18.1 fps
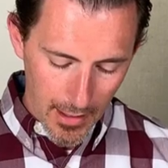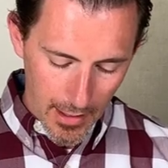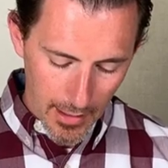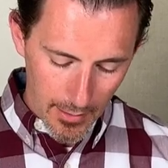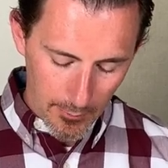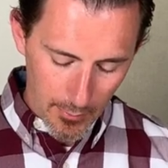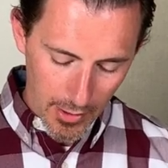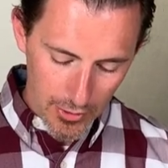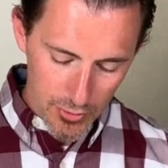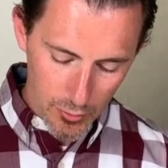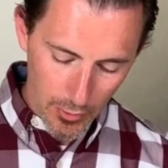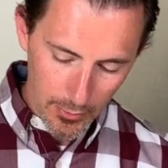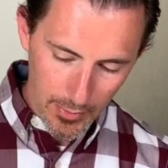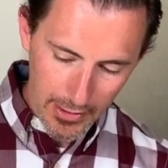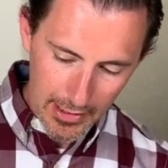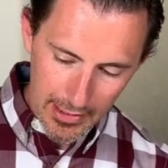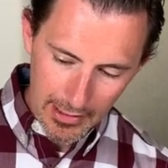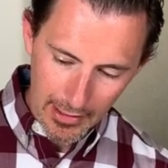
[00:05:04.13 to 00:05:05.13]
but as we
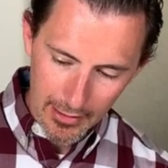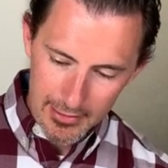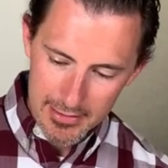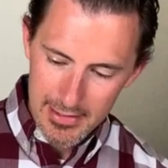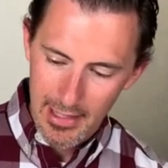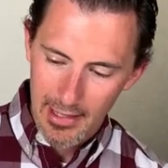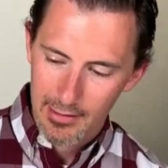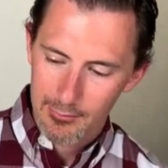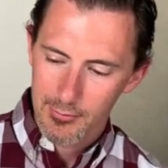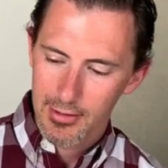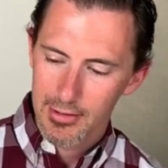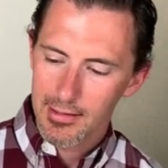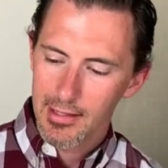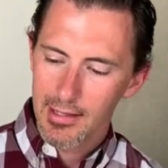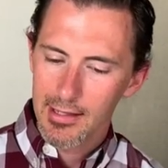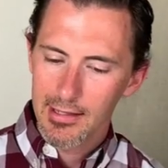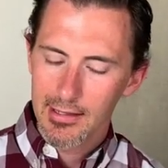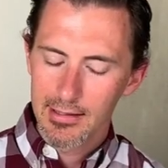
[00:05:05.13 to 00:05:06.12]
begin our time
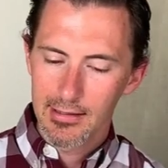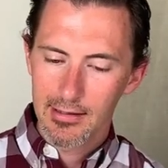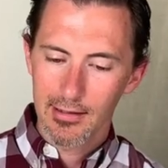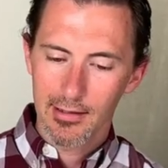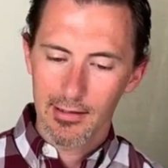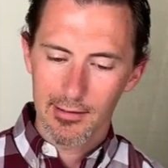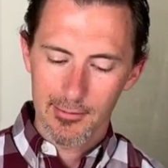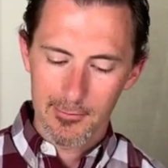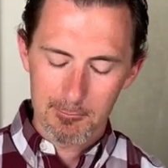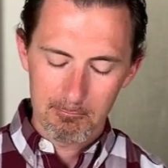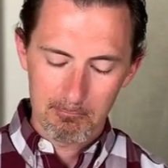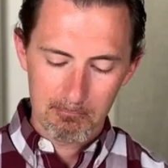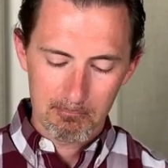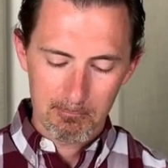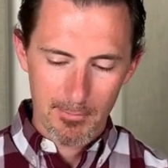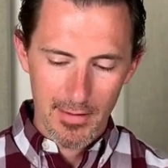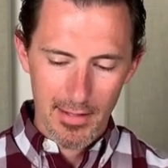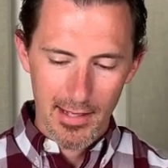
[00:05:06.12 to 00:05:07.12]
today,
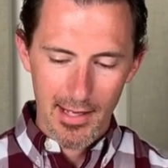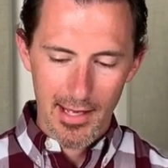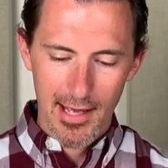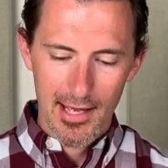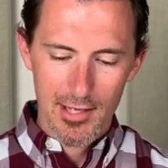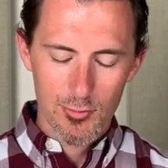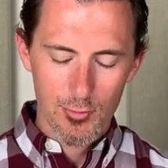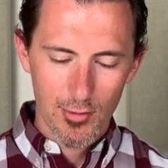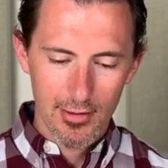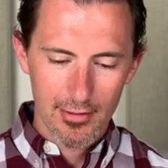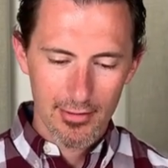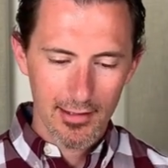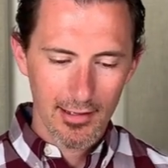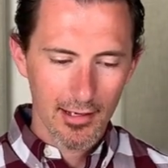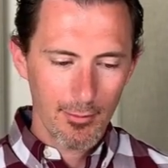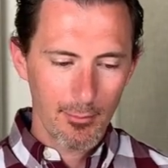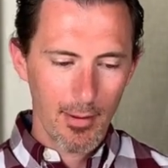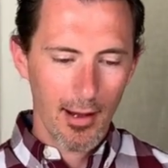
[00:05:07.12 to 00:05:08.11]
as we
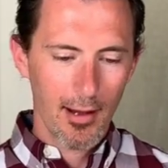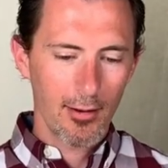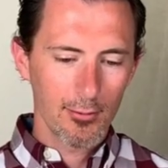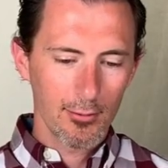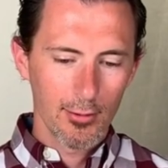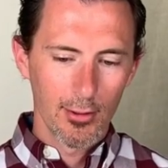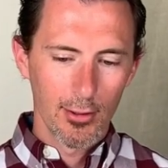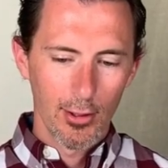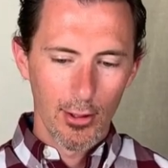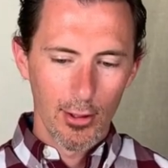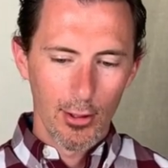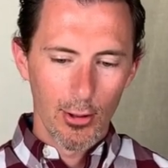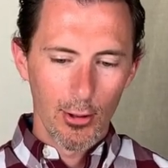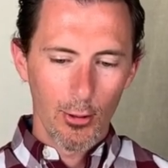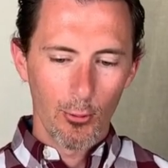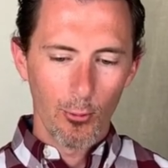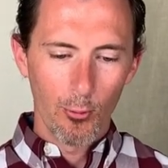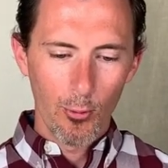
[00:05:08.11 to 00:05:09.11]
think about
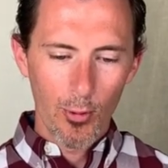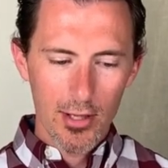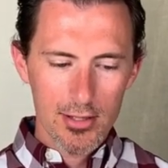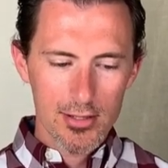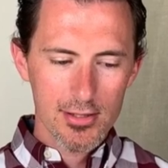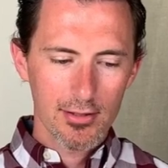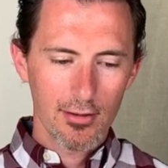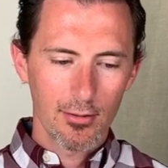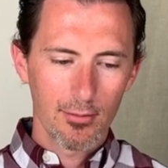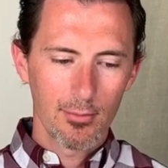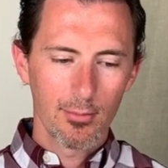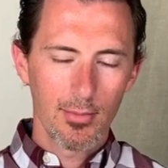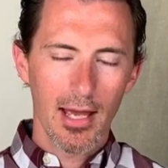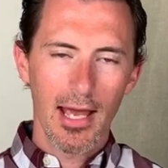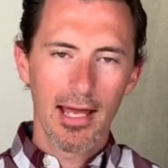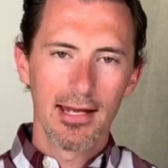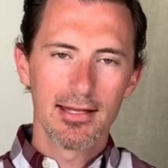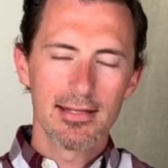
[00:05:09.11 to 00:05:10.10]
wisdom
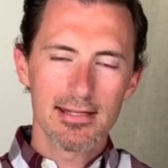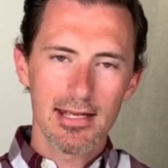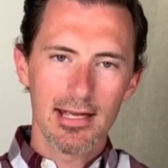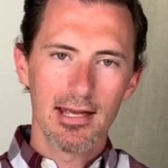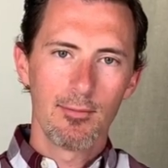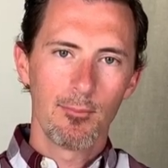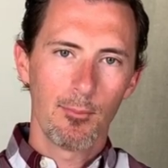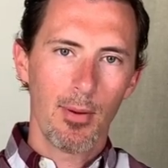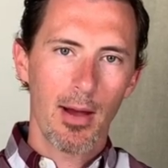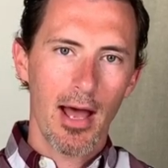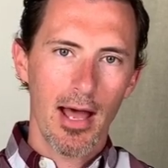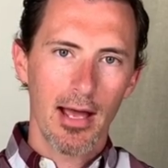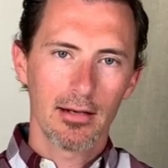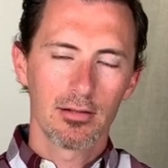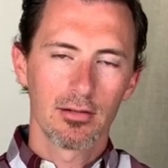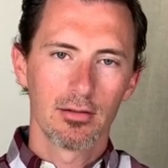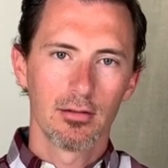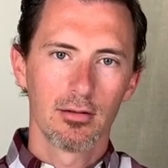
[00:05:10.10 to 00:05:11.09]
and its
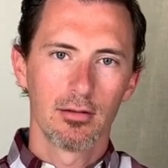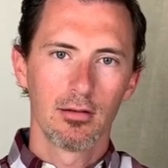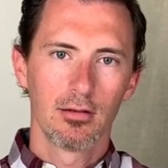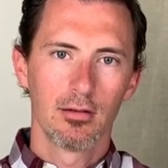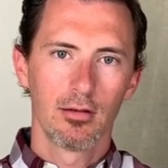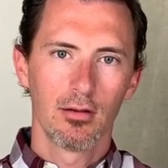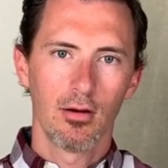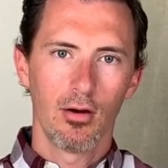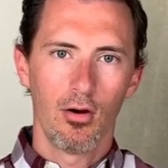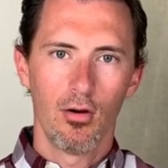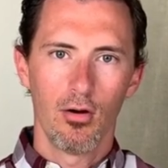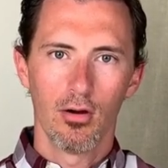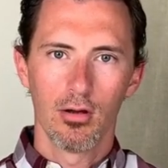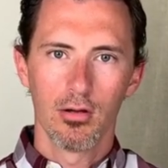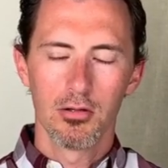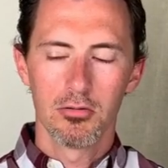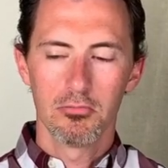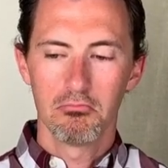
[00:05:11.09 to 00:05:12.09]
impact
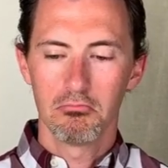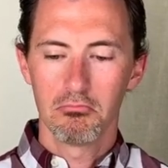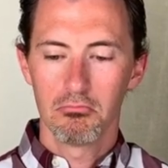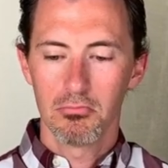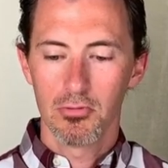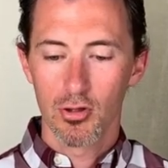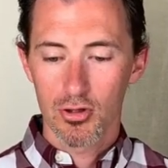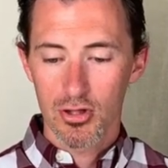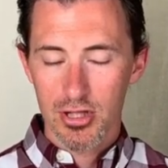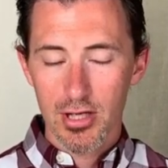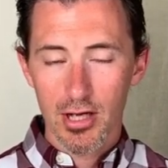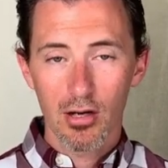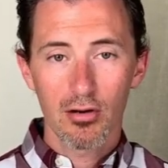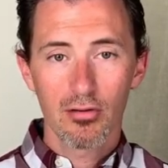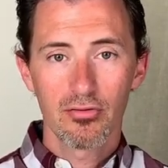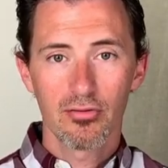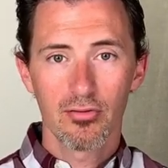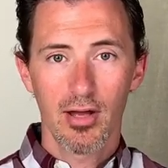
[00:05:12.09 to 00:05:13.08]
on
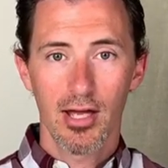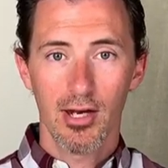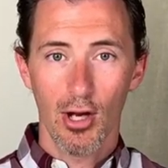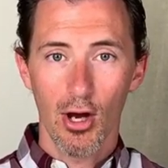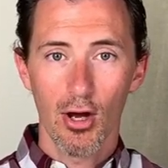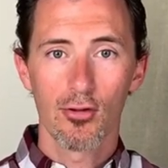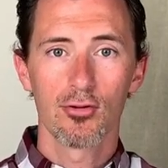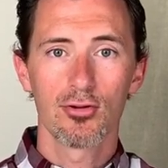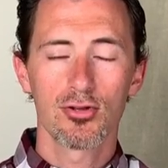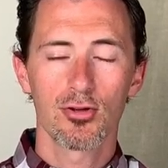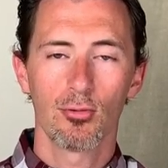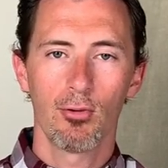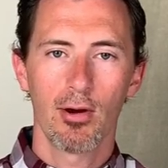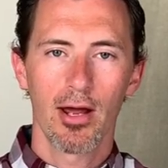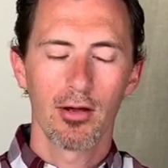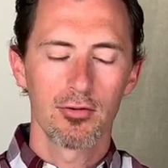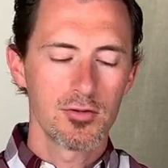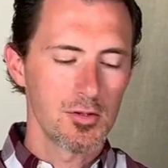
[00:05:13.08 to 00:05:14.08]
yourself and others
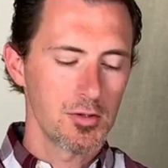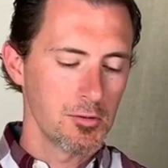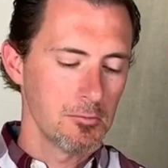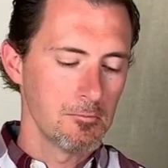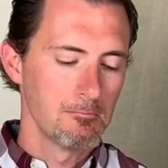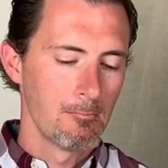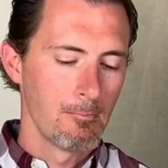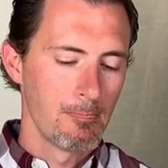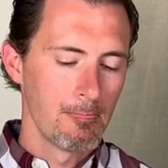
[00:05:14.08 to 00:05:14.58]
around you,